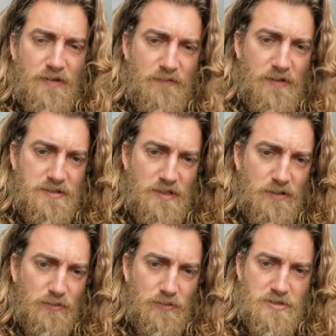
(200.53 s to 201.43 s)

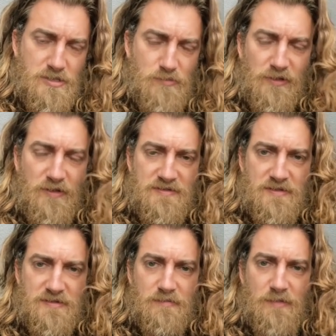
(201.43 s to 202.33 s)
evangelical Christian belief
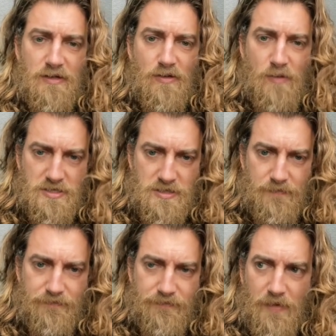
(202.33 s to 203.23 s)
system into question.